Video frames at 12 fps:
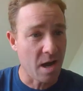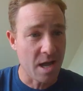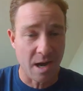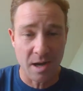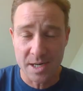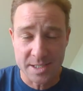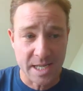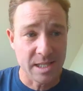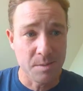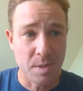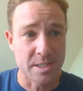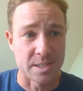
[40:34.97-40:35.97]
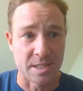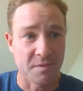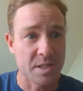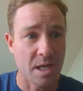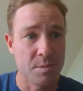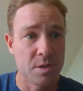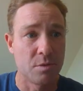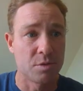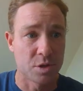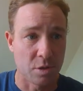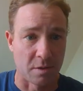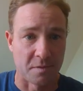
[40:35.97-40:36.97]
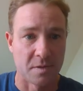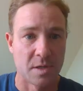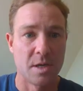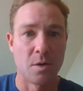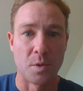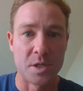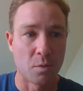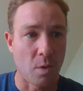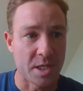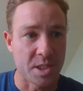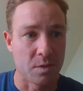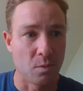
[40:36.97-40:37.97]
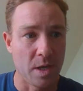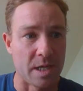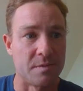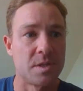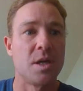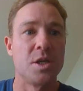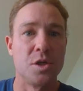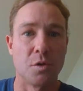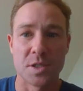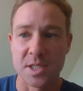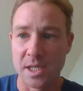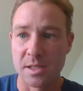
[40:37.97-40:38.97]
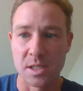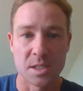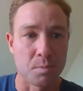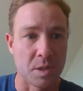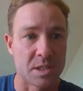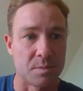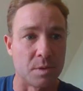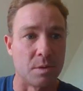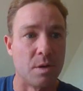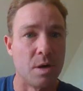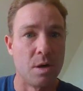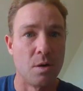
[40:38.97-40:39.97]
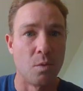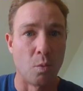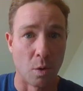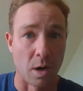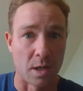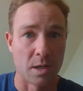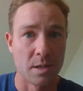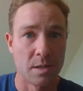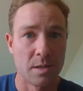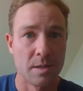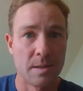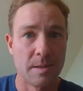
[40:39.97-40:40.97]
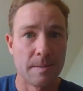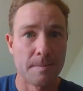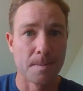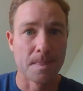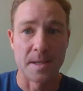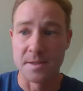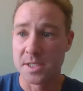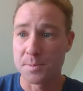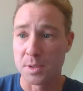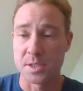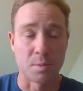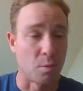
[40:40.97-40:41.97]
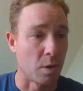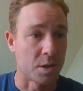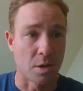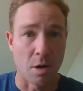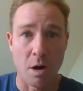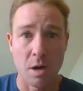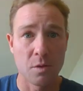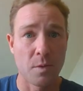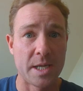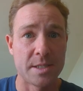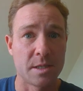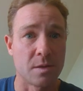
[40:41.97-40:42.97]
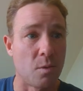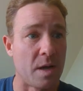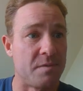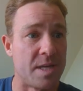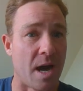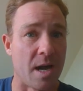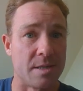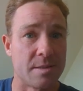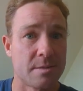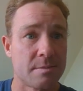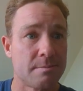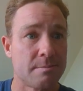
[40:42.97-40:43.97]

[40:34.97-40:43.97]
on a daily basis. Every time you go surf, when you're watching waves, you're seeing this principle work. And this principle works all the way until the wave dies.